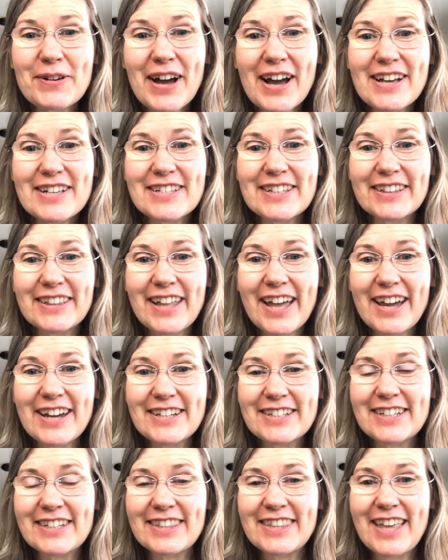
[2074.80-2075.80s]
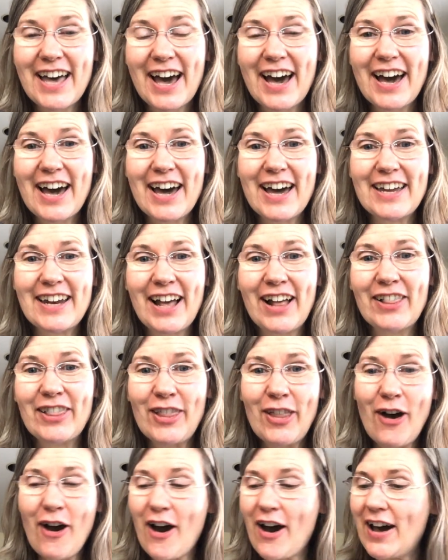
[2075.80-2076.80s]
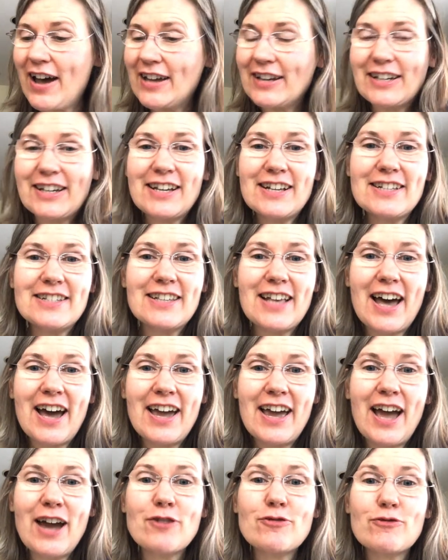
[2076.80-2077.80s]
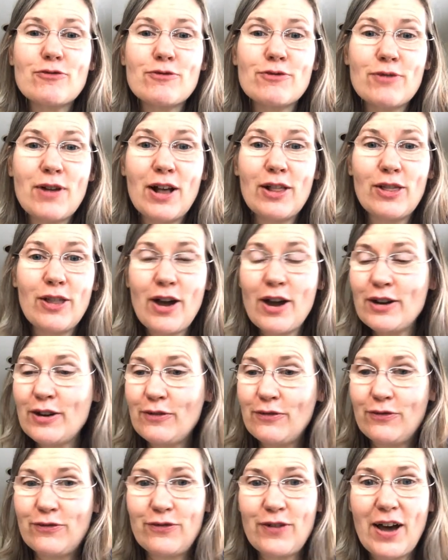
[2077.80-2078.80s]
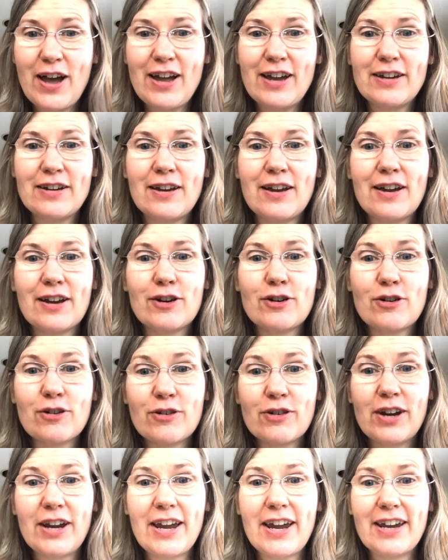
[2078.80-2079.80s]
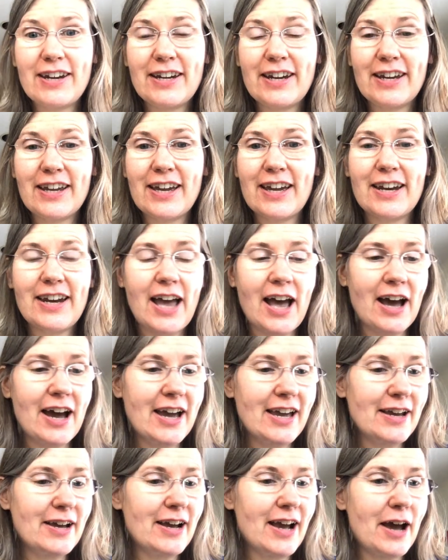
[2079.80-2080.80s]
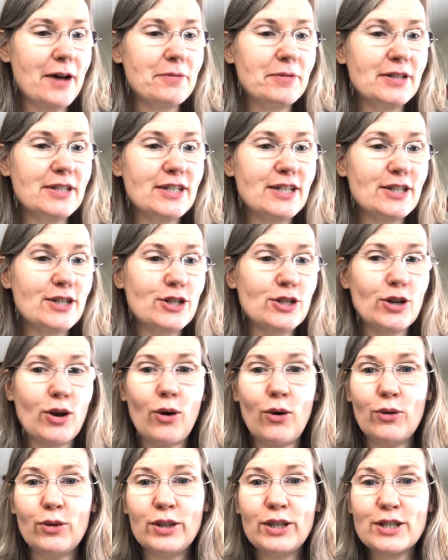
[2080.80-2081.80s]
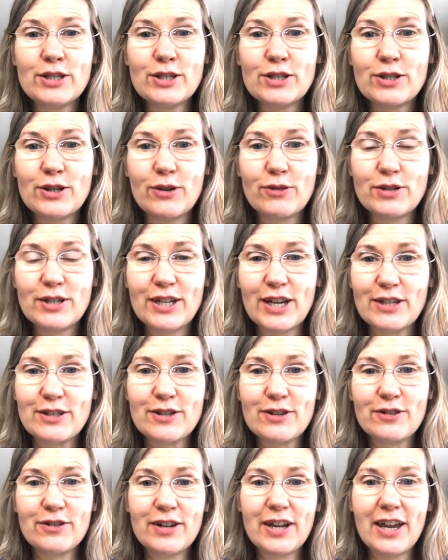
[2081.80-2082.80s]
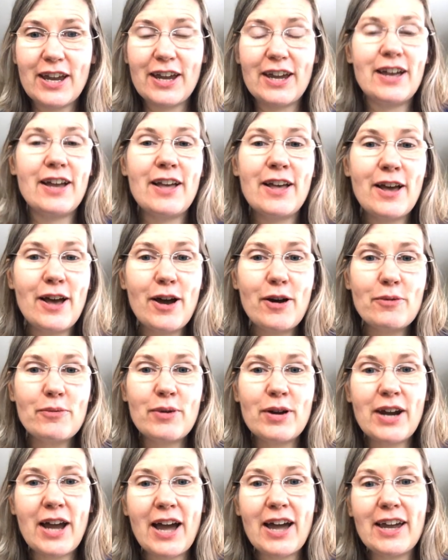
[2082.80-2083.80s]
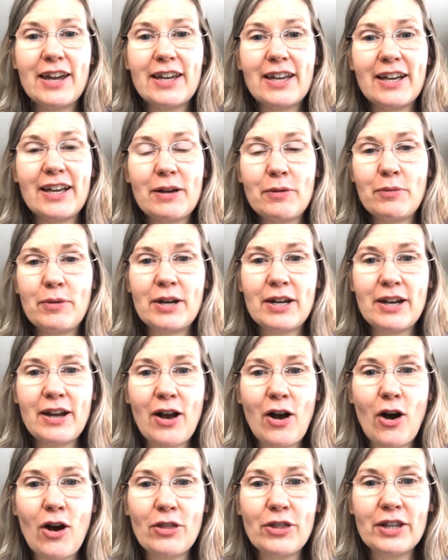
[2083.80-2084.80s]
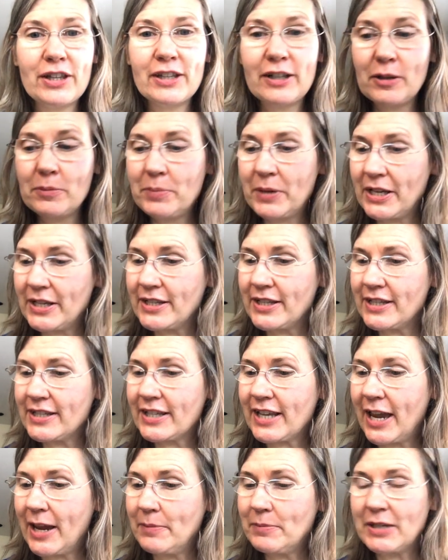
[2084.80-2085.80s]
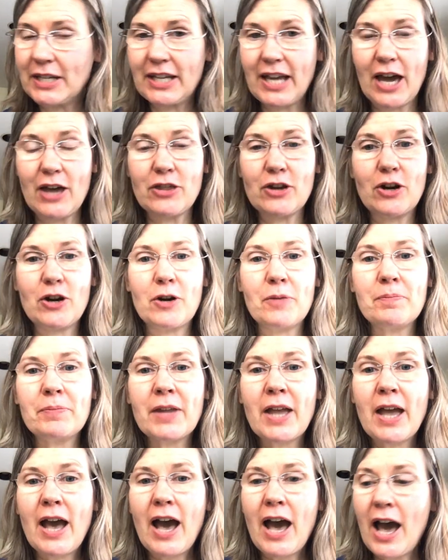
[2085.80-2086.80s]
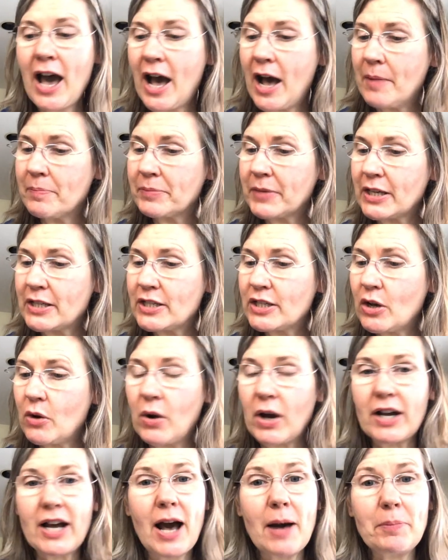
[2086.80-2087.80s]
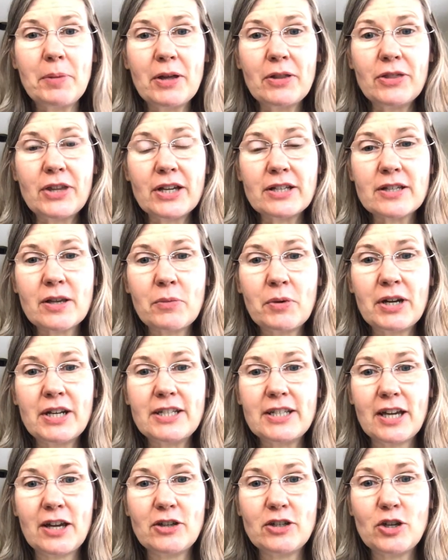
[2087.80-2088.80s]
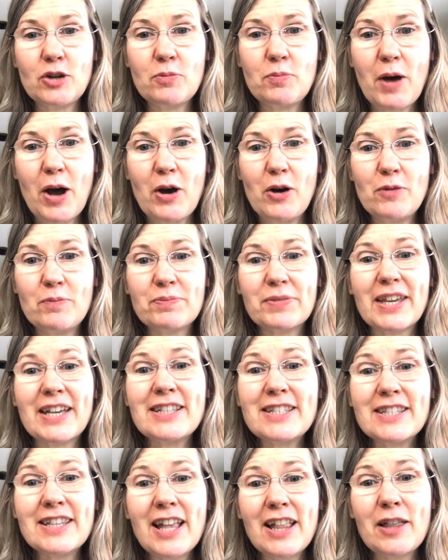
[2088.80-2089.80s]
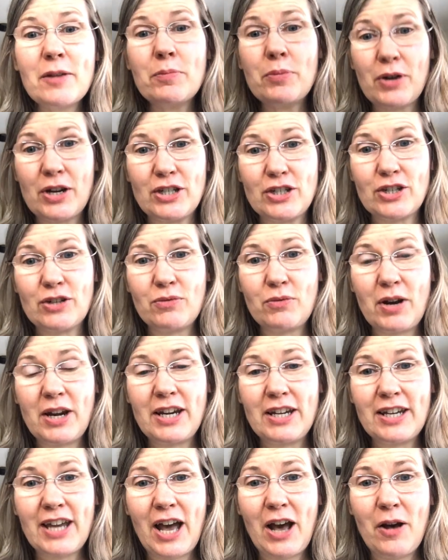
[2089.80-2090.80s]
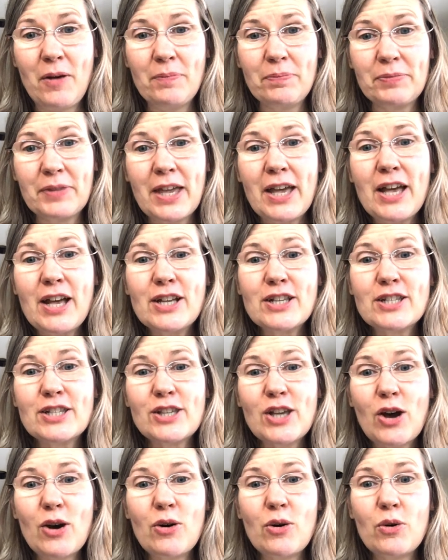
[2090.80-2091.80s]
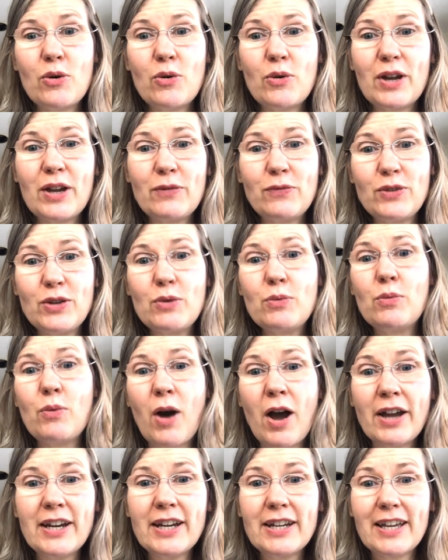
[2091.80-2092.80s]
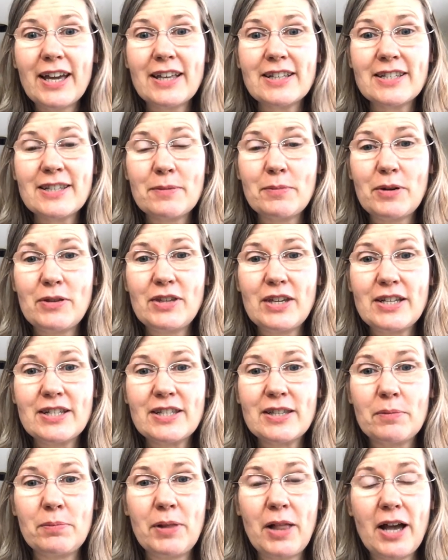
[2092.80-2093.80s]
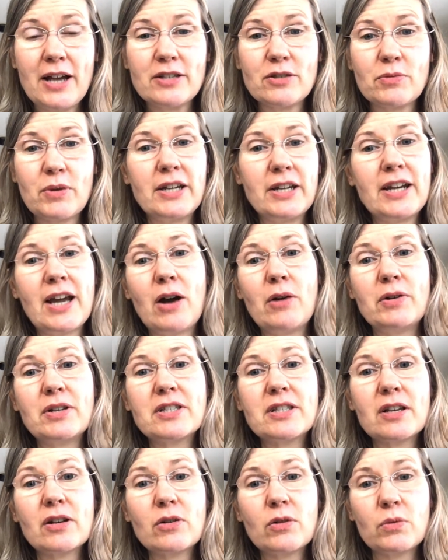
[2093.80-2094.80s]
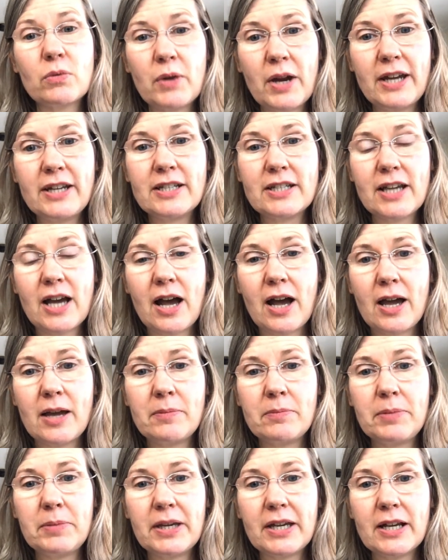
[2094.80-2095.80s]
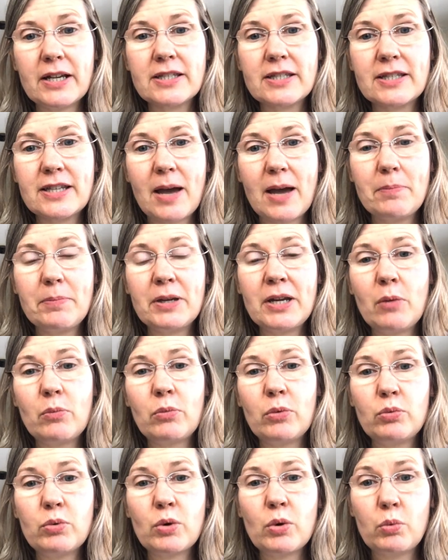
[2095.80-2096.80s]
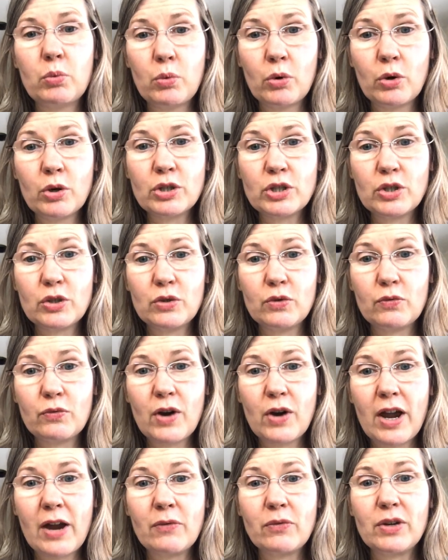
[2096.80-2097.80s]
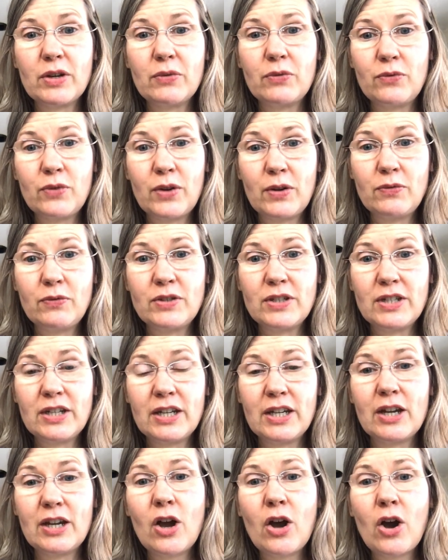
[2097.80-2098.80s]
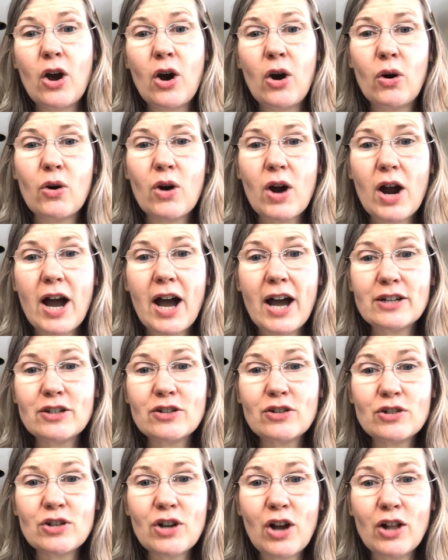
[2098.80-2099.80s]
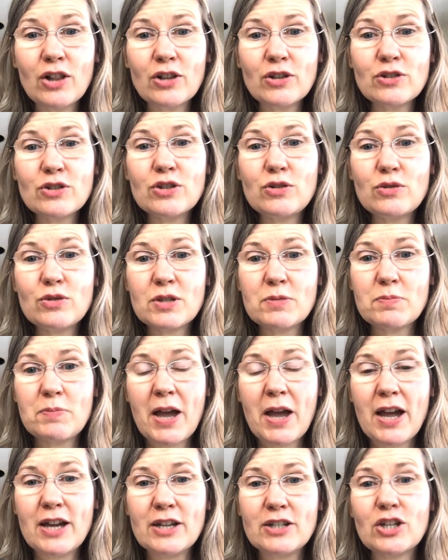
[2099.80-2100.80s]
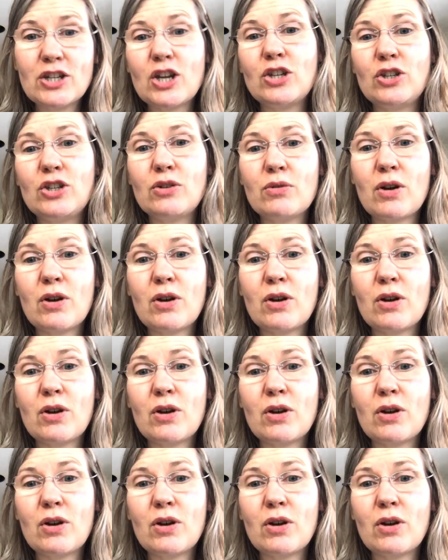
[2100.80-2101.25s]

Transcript: guys liked that a lot because I had a lot of fun creating it. I, I was just totally stoked yesterday when I when all the little pieces came together. Um, so, a couple of things I want to tell you about. It's celebration right now. So, if you want to get some of these supplies right now, it's a great time because Stampin' Up! will reward you for every 50 or $100 you spend, you